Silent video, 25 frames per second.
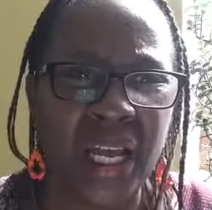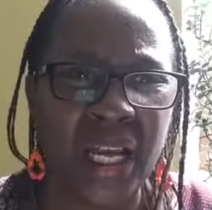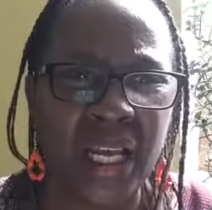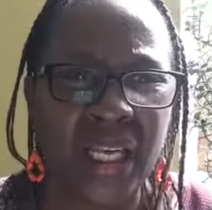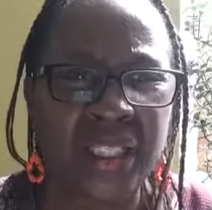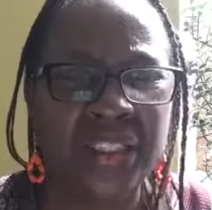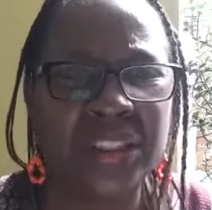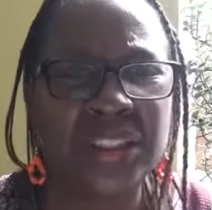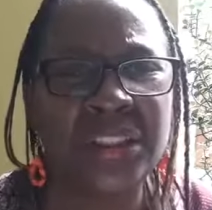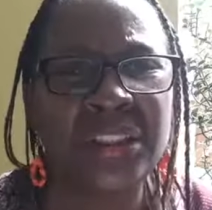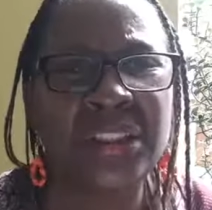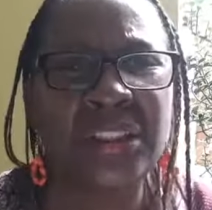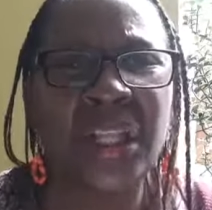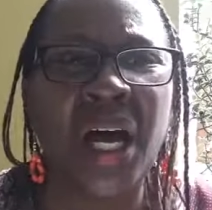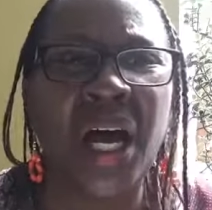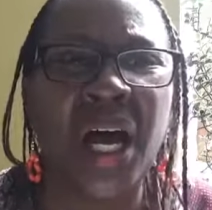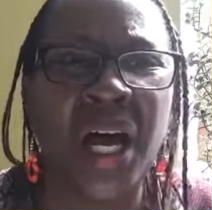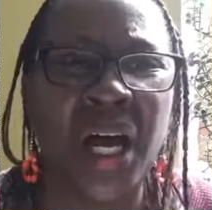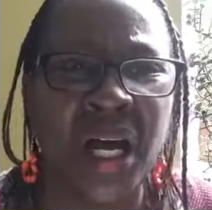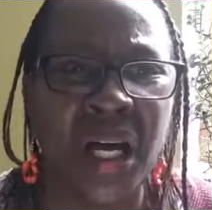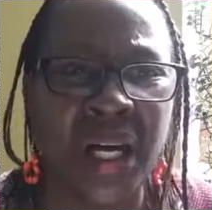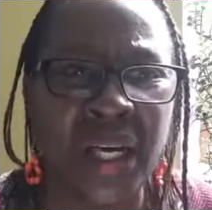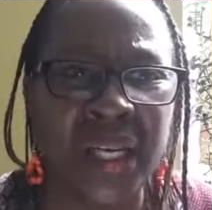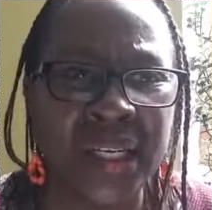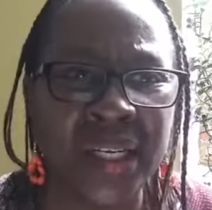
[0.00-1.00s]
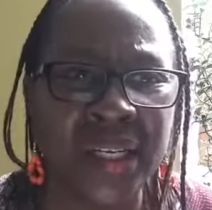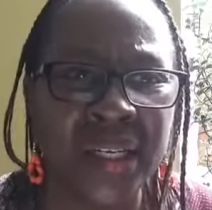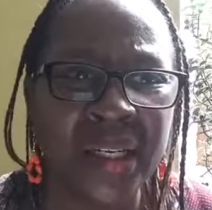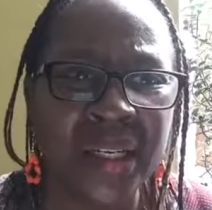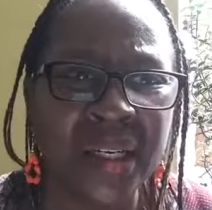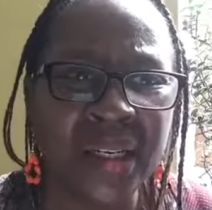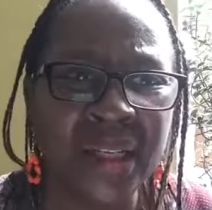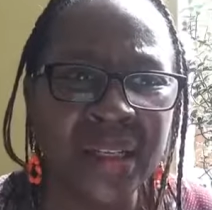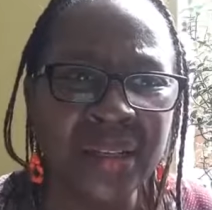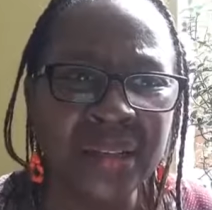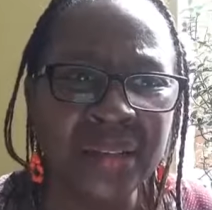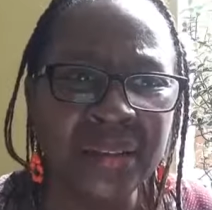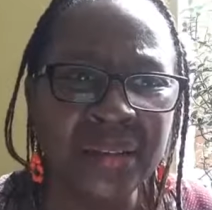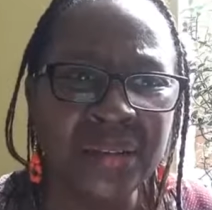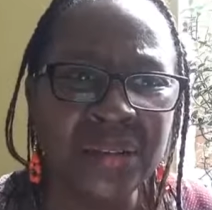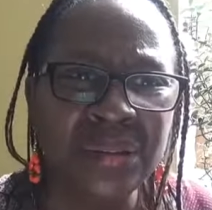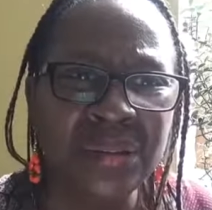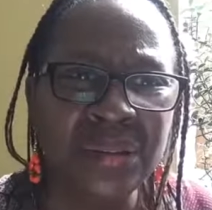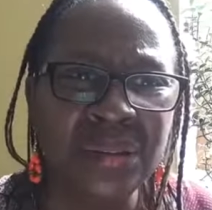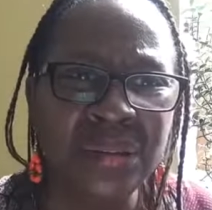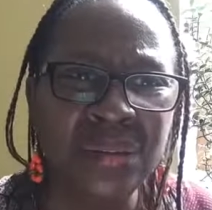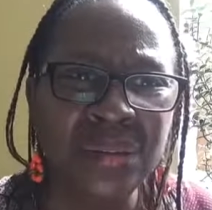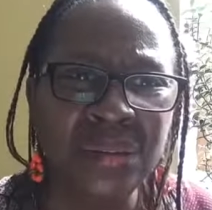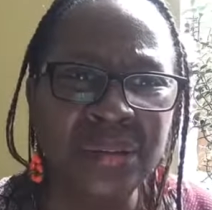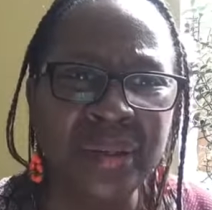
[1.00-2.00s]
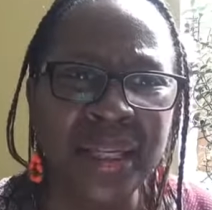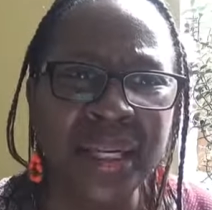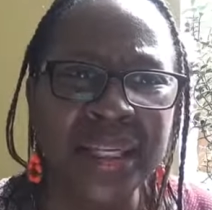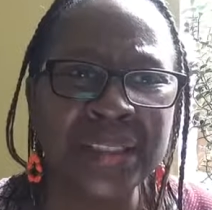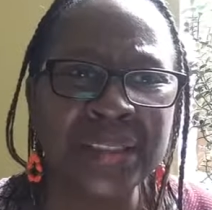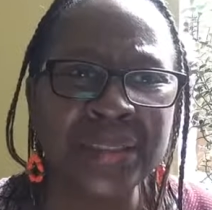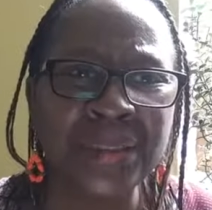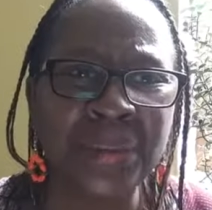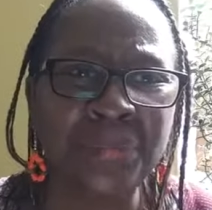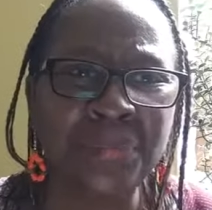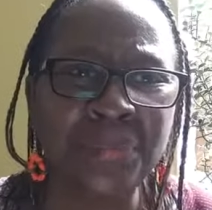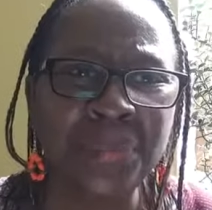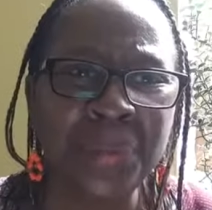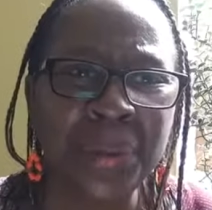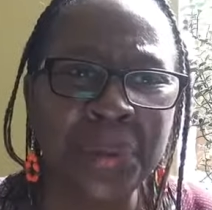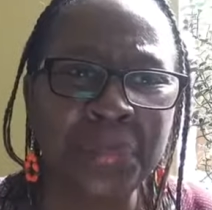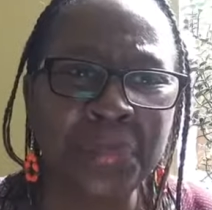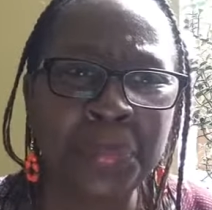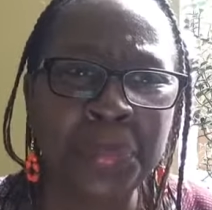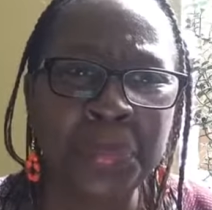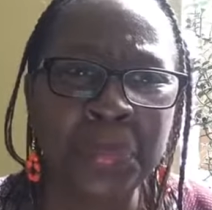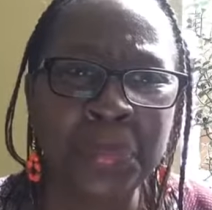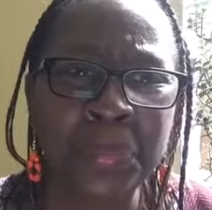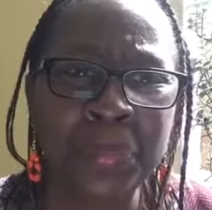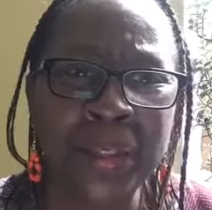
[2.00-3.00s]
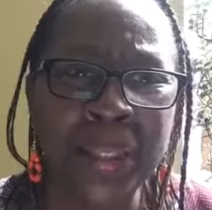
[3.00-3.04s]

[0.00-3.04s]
it's done. You know, you hear some people,